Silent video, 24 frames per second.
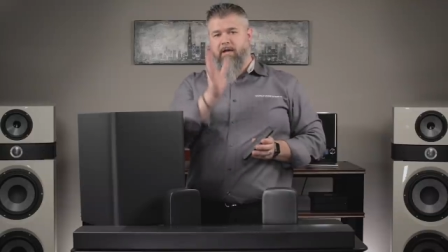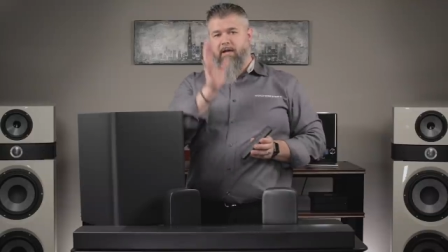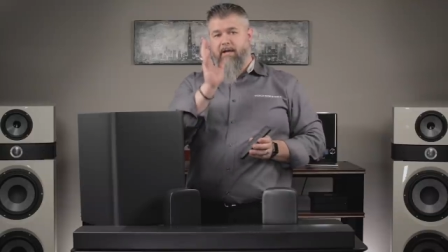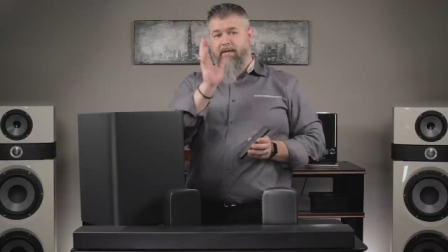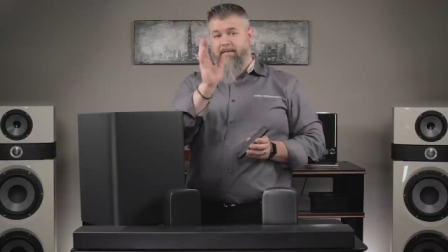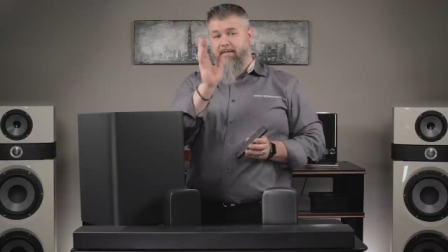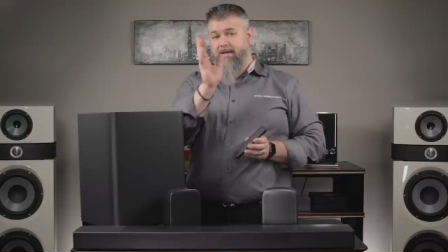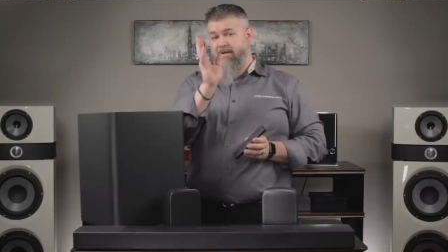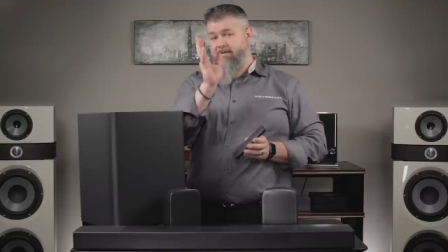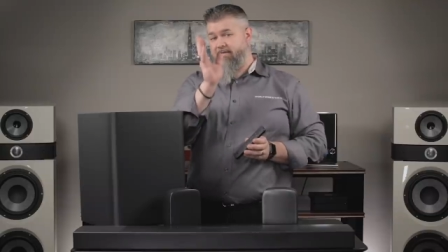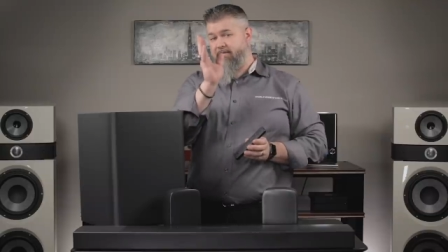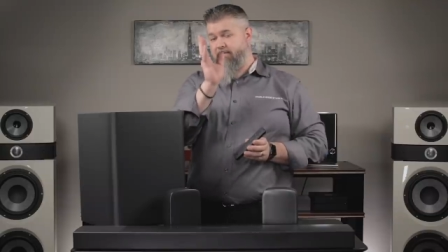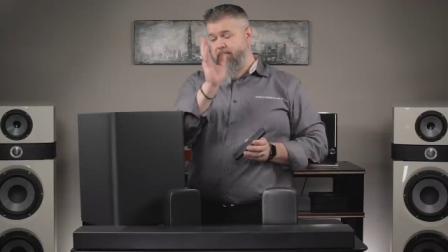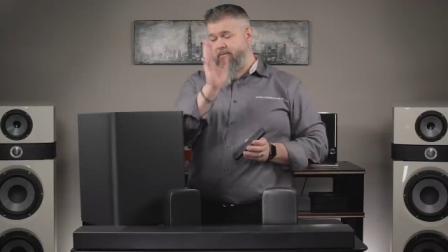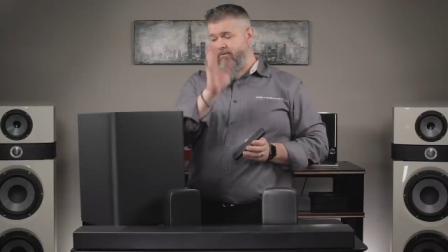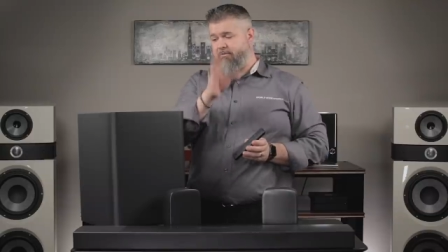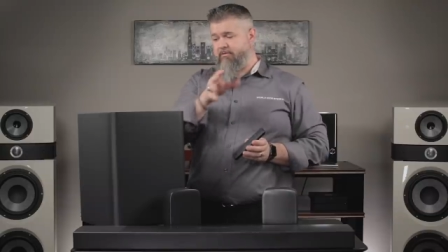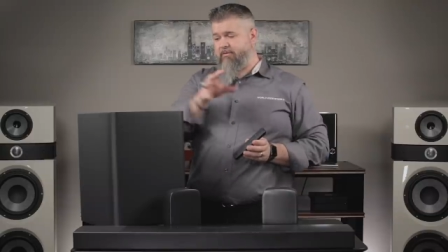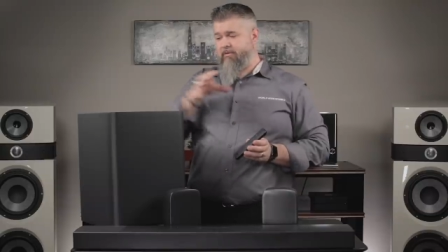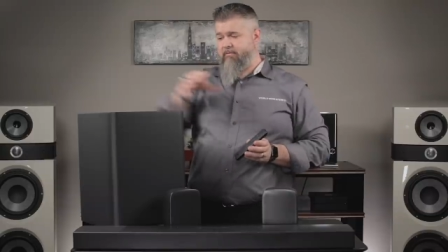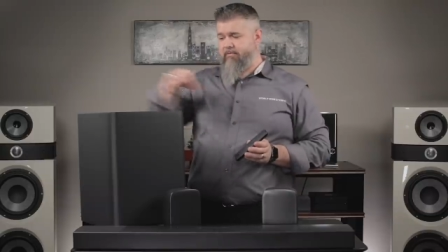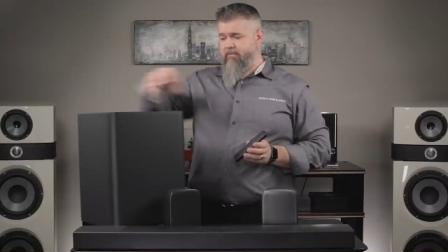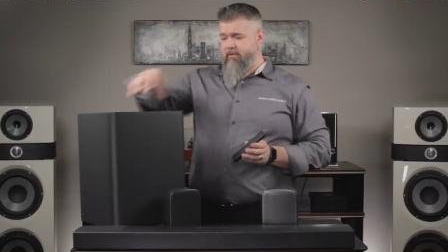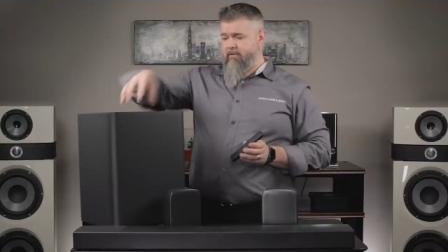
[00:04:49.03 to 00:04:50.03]
And that's
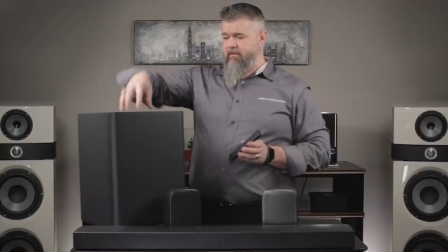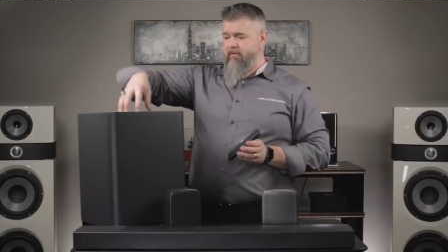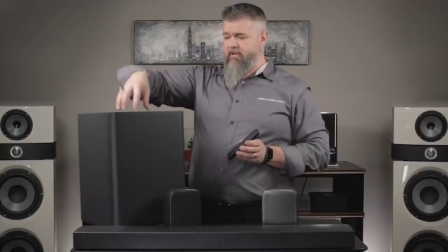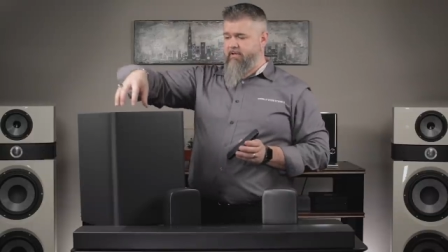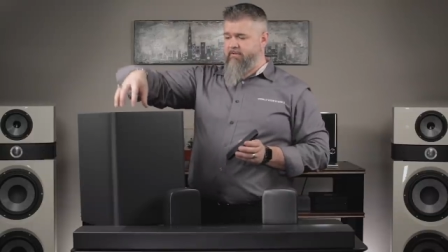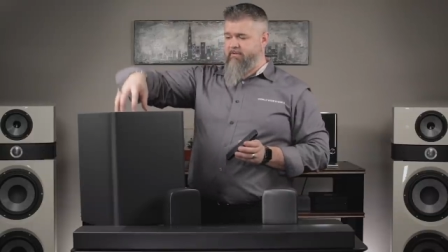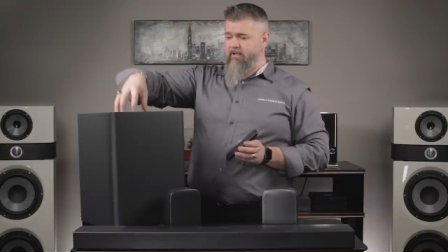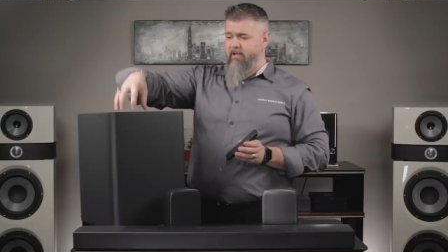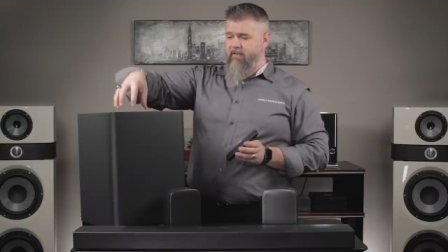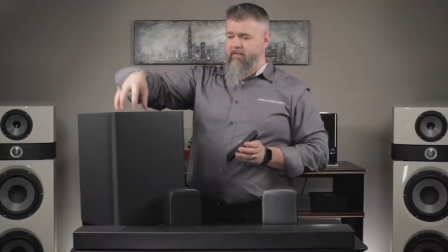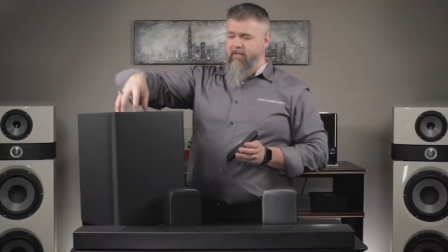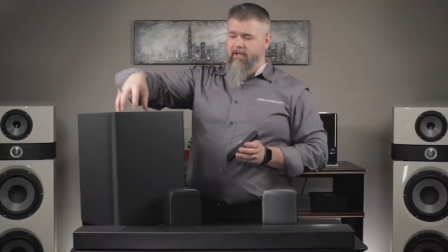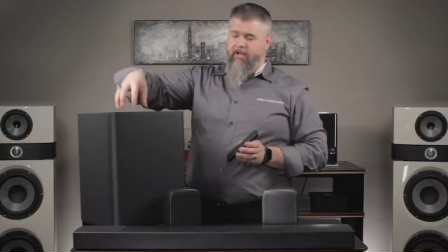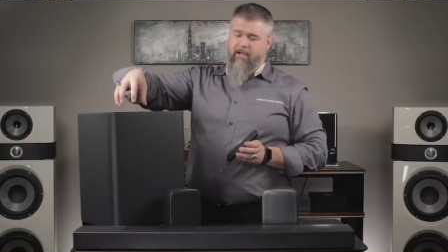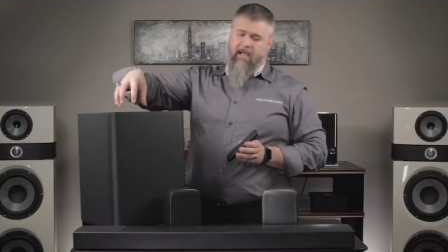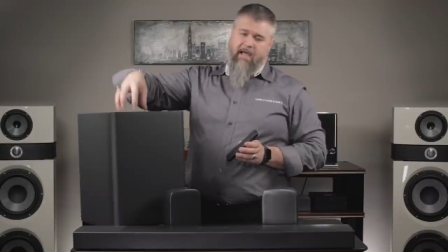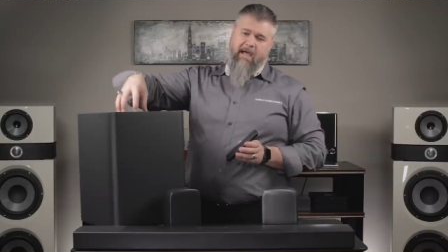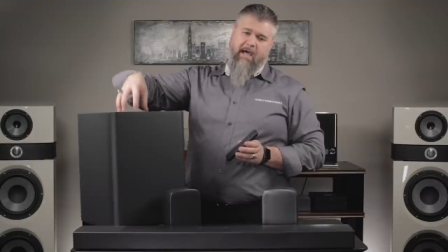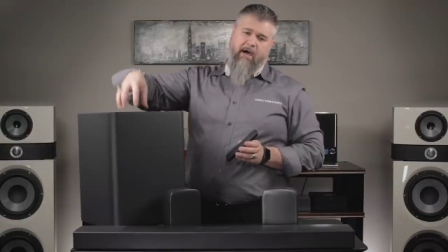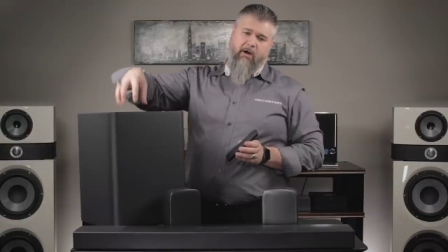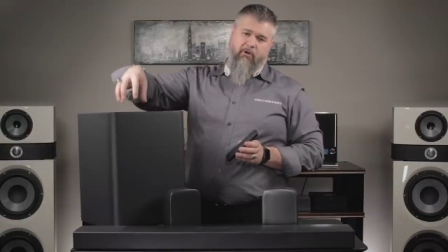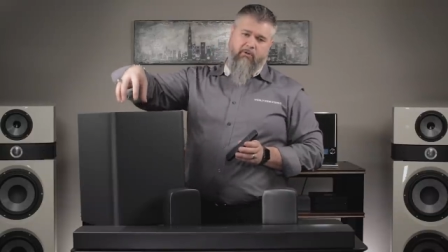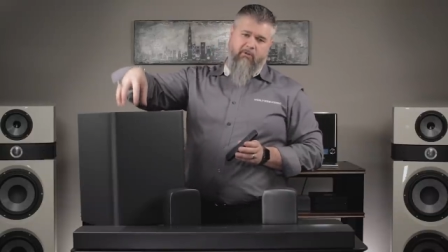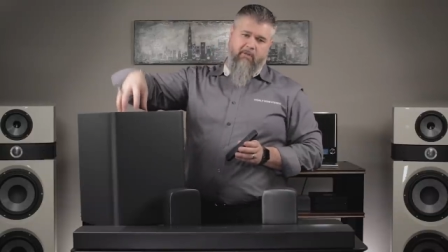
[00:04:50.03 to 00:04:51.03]
specifically telling
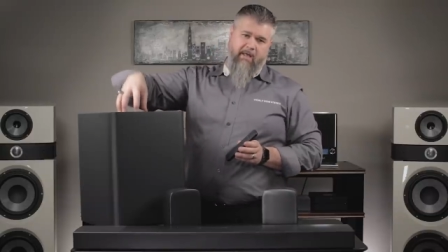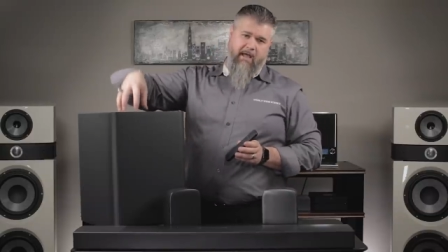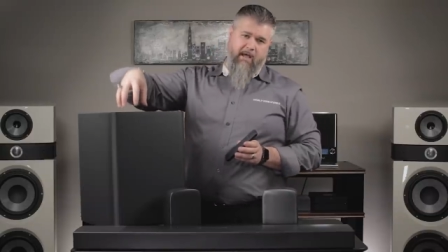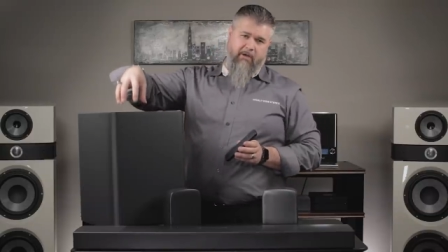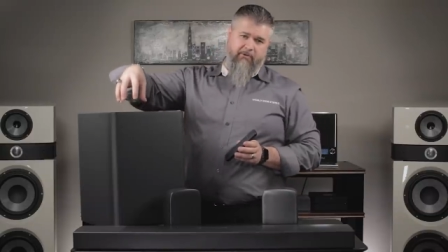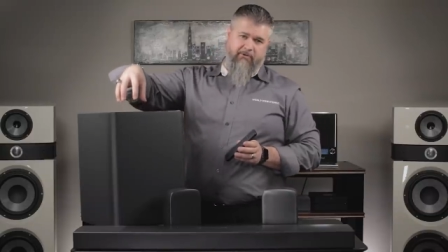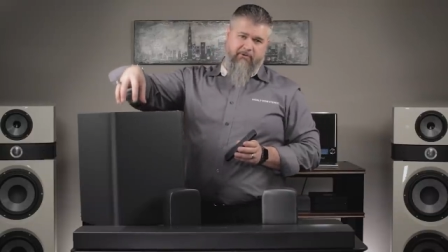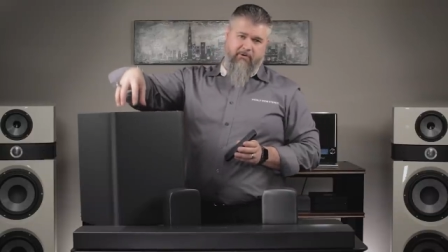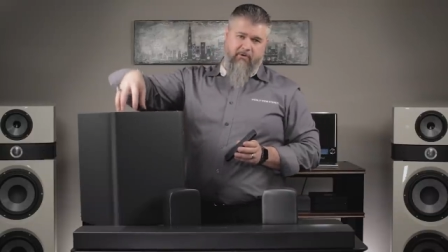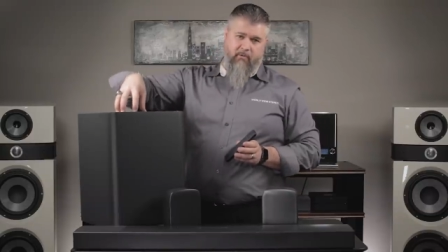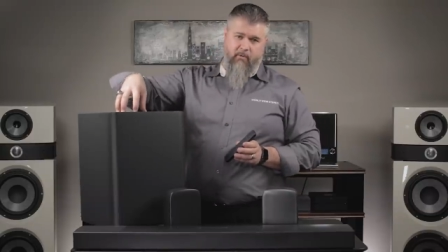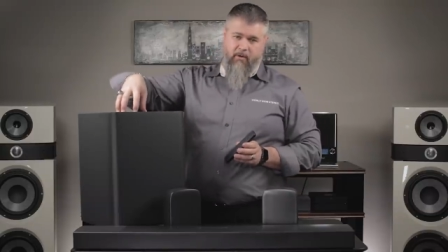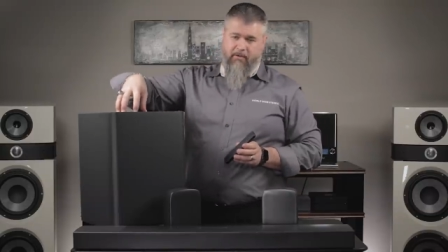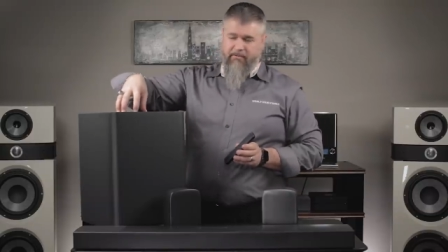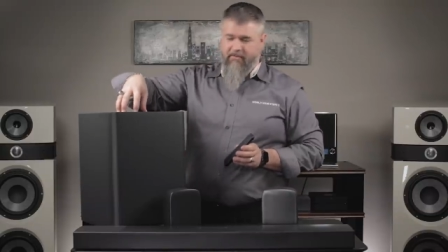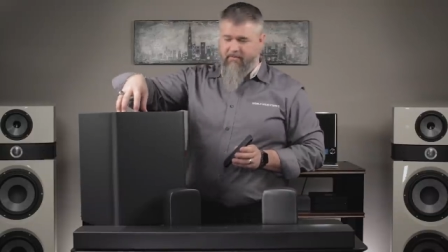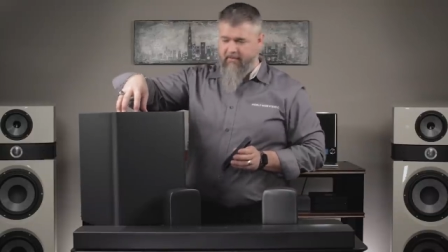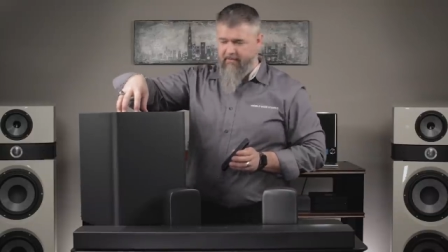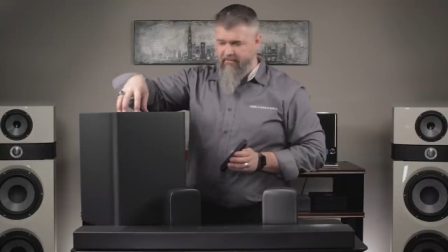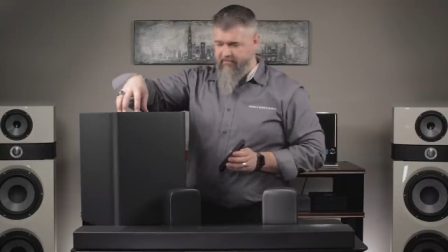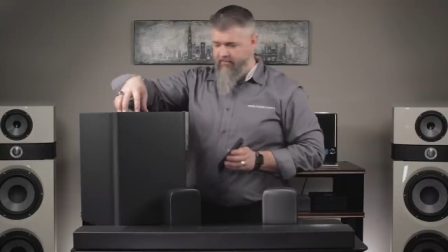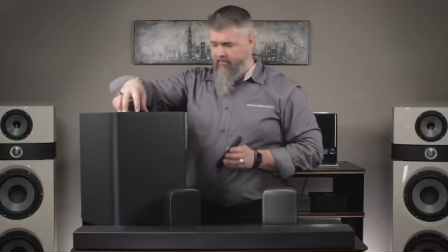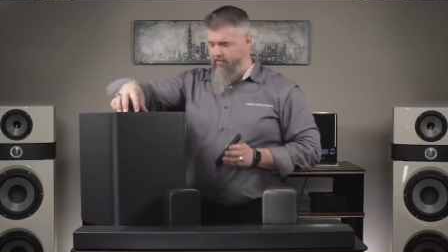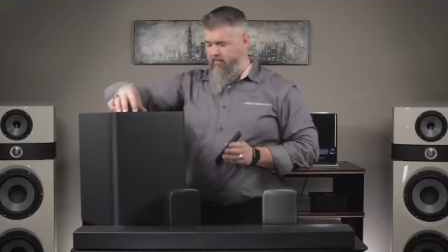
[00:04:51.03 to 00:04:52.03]
how loud do you want this.